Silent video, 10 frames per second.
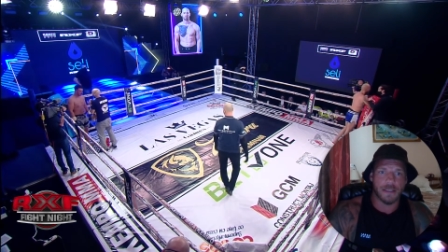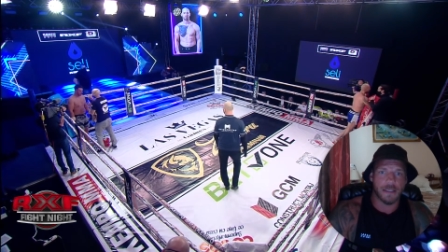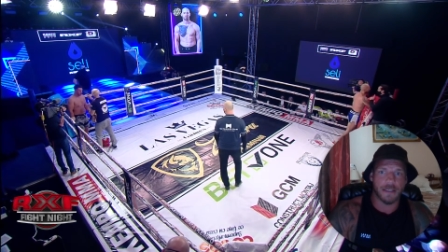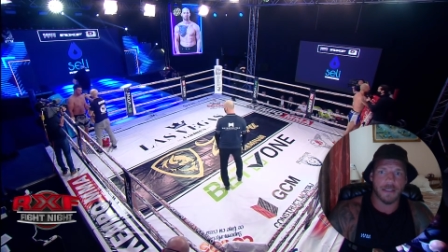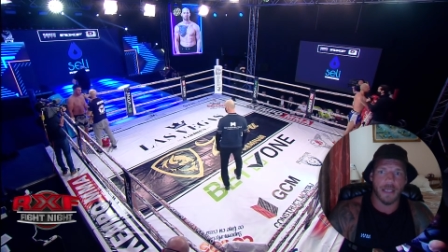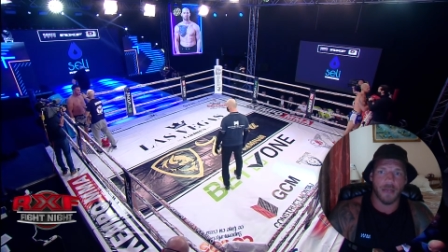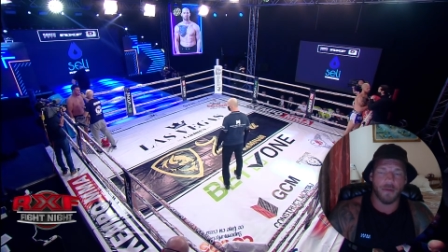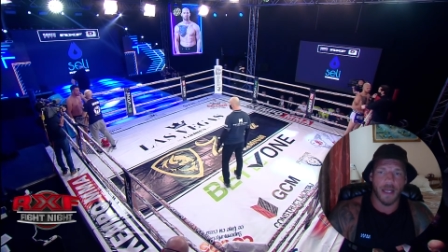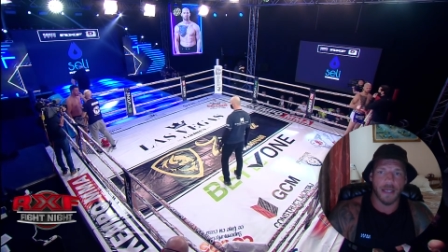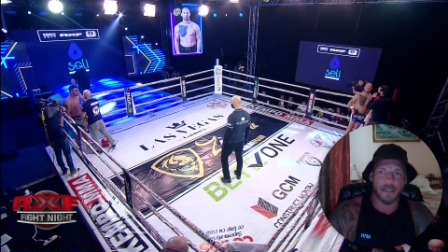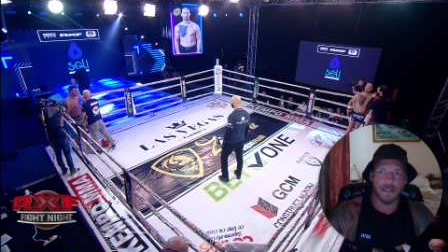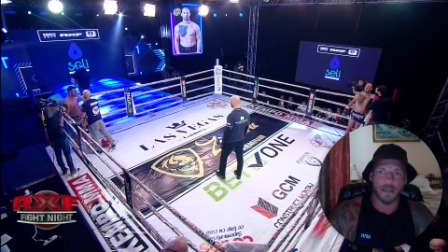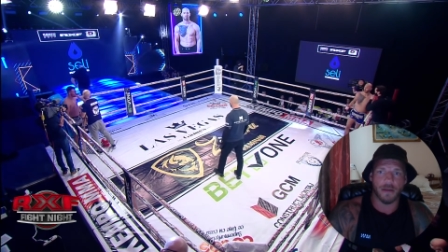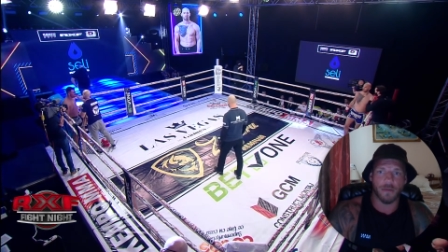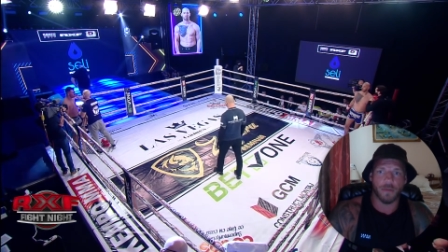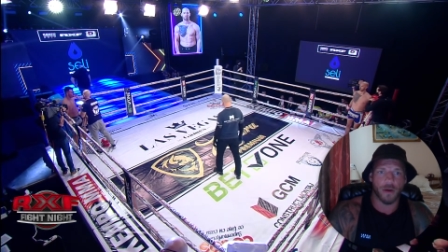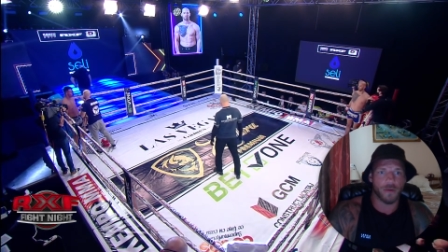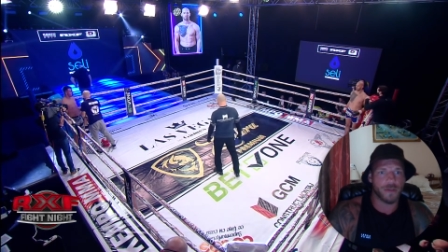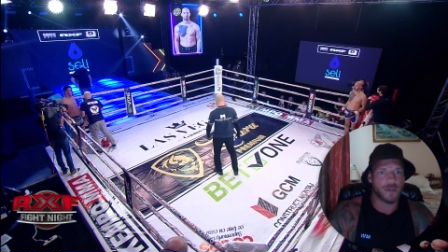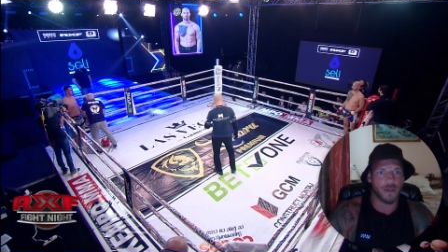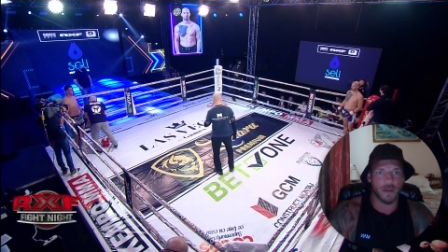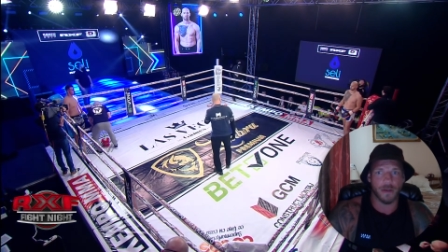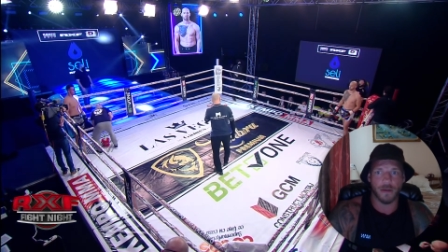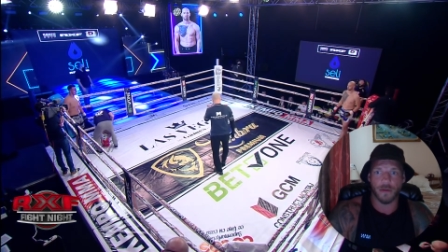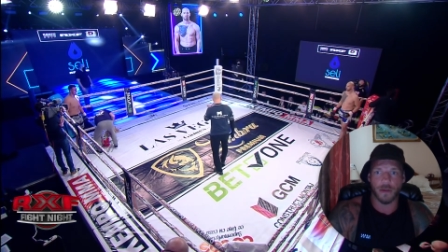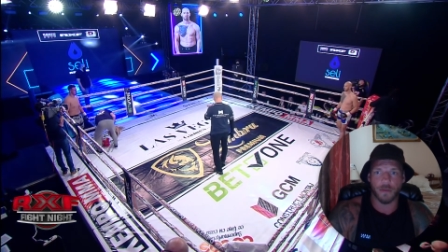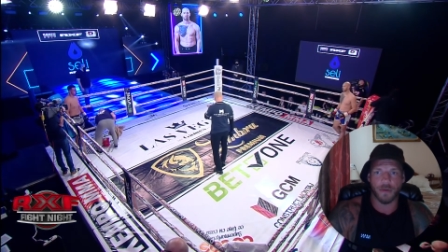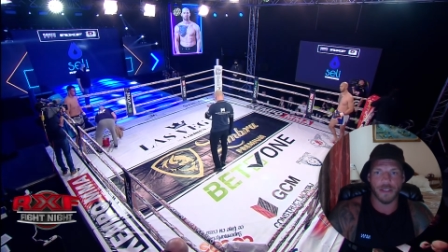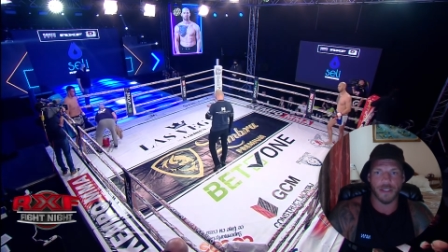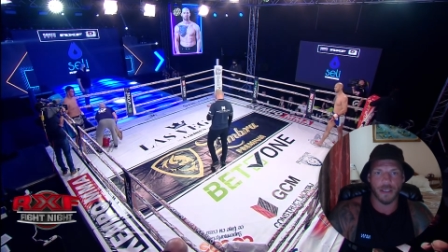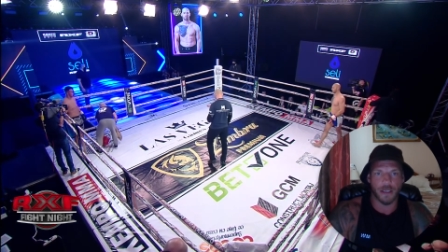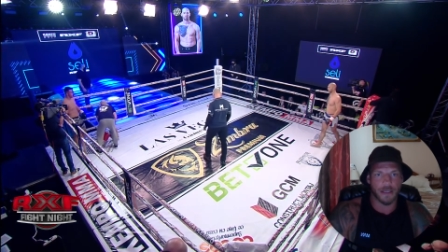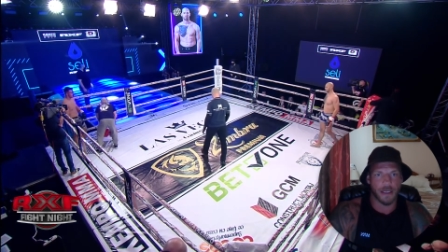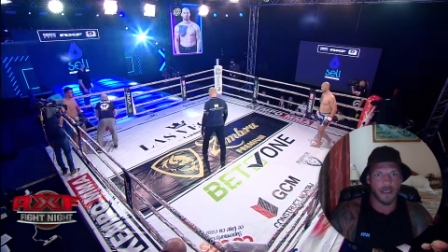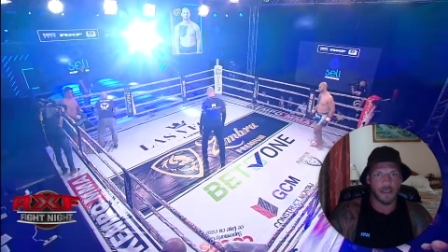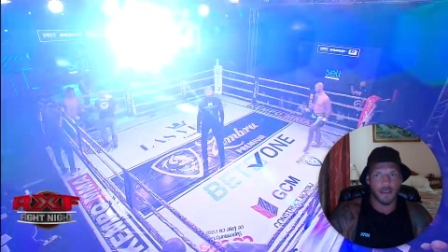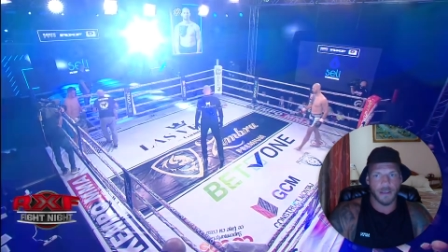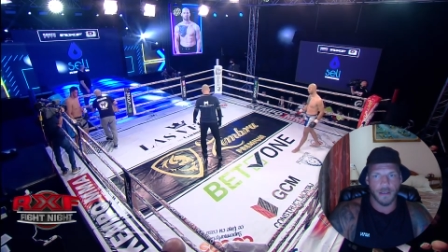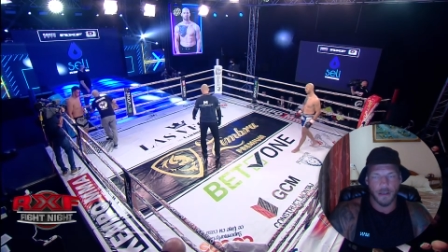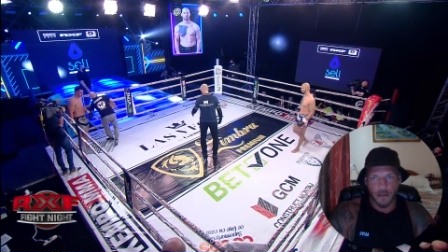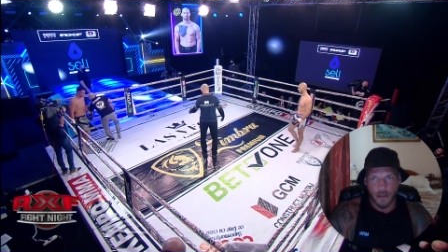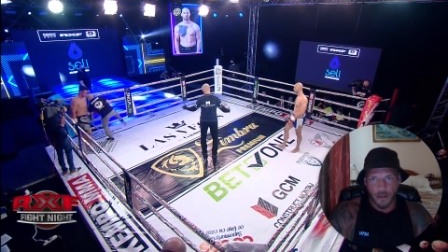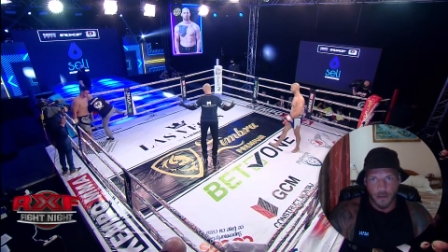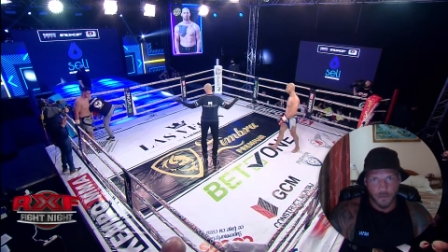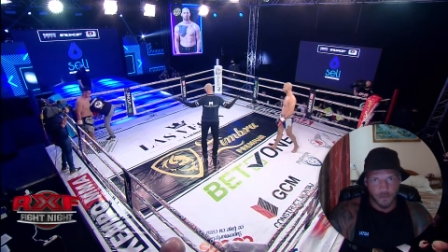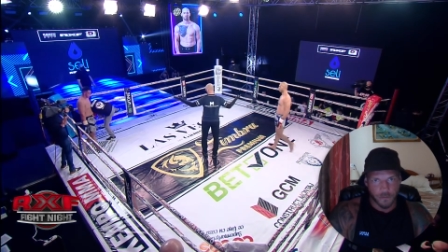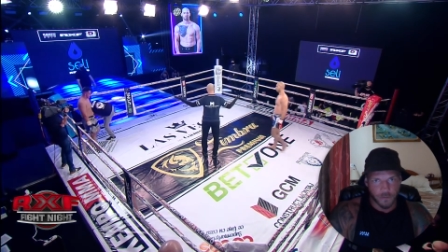to stay relaxed and composed under under pressure like that. You